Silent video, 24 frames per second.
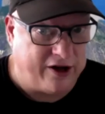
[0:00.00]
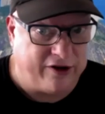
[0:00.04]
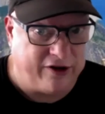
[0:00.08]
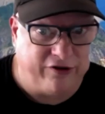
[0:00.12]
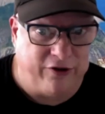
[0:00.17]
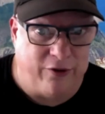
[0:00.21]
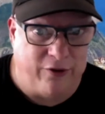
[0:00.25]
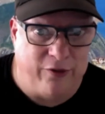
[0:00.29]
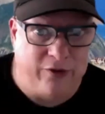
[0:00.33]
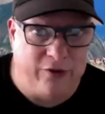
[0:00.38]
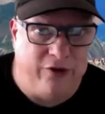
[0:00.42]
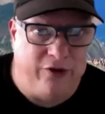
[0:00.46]

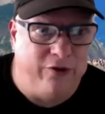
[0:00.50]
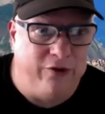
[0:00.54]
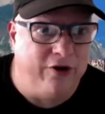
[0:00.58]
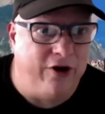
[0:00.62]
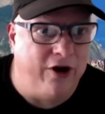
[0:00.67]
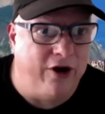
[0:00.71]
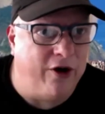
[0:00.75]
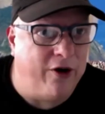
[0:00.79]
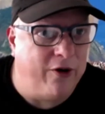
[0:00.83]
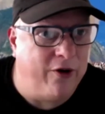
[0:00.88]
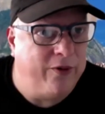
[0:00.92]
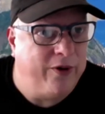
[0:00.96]
someone you
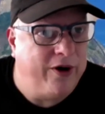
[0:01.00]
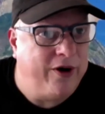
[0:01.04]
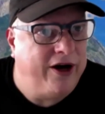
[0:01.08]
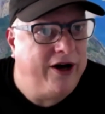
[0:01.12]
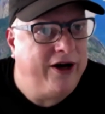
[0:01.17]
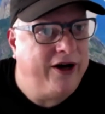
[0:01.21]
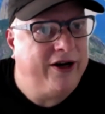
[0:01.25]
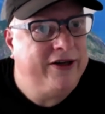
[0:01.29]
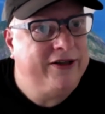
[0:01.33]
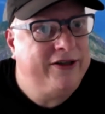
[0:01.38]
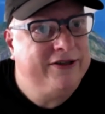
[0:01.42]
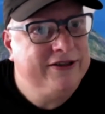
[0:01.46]
know, uh,
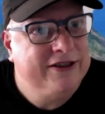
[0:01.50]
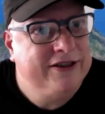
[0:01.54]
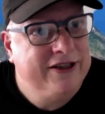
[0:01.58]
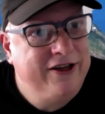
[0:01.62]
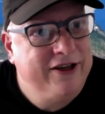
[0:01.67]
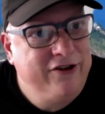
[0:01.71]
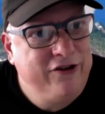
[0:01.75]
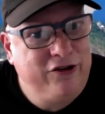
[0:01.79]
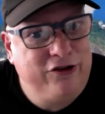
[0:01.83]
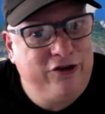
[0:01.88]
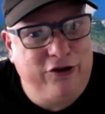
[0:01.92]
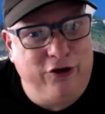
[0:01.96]

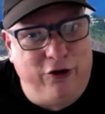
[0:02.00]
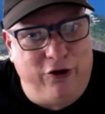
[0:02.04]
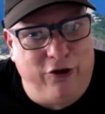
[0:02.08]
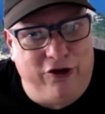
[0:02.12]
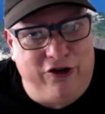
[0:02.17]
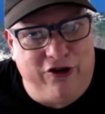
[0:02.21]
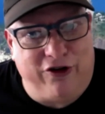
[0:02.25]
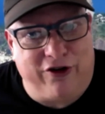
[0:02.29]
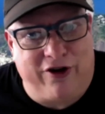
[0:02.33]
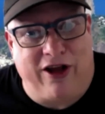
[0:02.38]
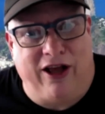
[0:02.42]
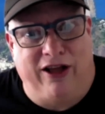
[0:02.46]

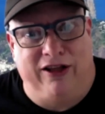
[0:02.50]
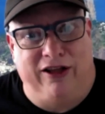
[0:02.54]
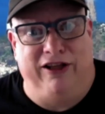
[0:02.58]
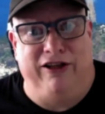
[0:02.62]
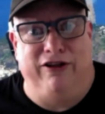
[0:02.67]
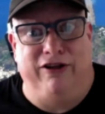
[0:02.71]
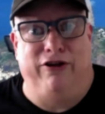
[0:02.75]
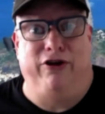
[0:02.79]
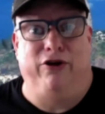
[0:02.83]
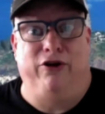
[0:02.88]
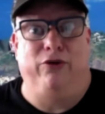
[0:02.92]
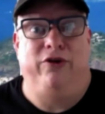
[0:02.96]
Sergio
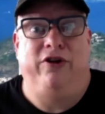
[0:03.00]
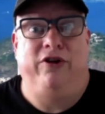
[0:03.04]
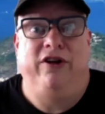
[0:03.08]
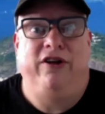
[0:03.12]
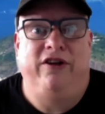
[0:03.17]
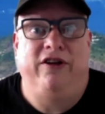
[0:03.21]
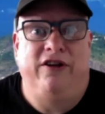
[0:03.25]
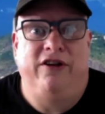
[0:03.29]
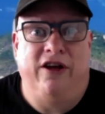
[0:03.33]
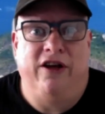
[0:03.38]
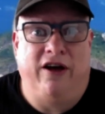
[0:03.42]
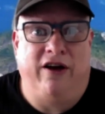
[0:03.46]
Calilio did
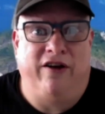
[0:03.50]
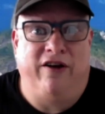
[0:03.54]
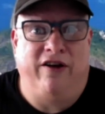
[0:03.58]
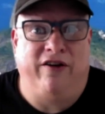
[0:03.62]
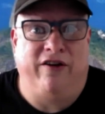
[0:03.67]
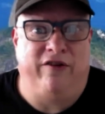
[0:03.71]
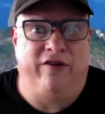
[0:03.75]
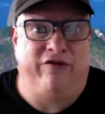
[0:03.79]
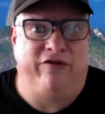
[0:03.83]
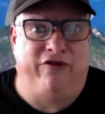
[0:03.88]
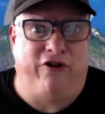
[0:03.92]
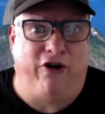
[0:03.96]
uh,
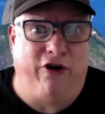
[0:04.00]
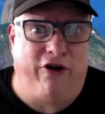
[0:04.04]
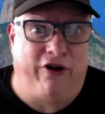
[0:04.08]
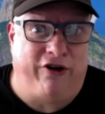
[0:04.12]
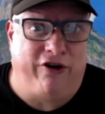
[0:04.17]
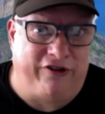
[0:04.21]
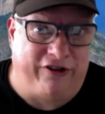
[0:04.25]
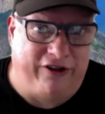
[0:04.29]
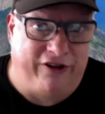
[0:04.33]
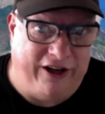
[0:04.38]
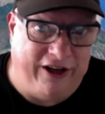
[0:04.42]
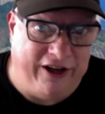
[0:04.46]

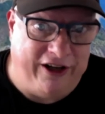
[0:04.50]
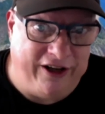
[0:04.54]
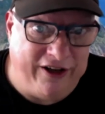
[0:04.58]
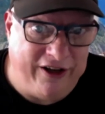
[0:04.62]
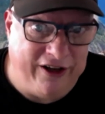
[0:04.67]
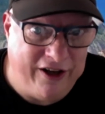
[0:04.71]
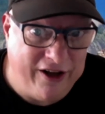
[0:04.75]
Forest League.